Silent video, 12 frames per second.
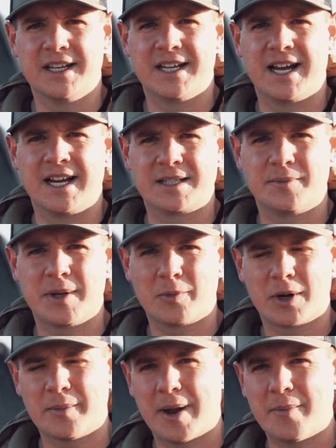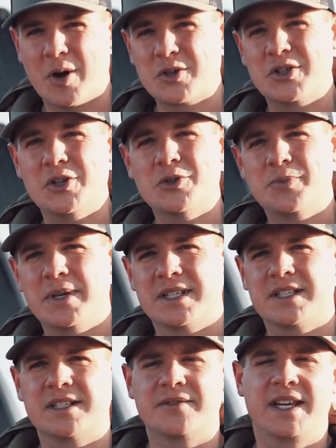Uh, it's been one of my most used
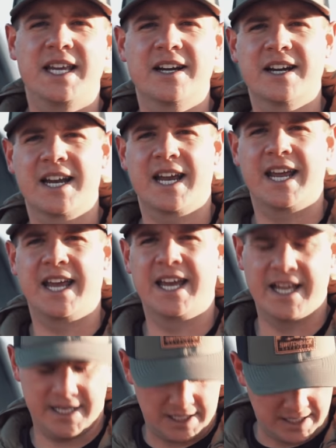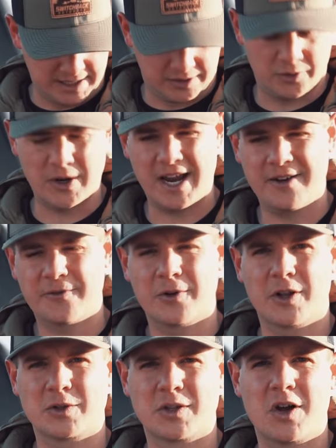pieces of gear, and it's great for
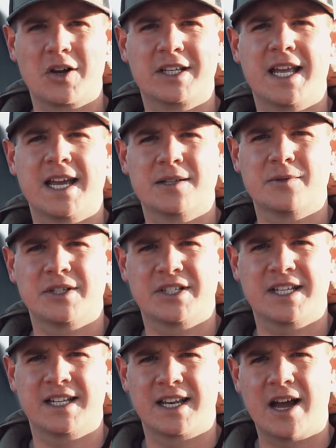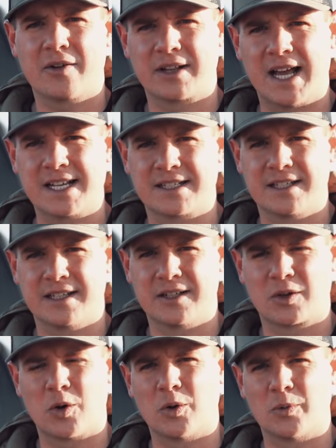those long days when you're sitting out glassing in the cold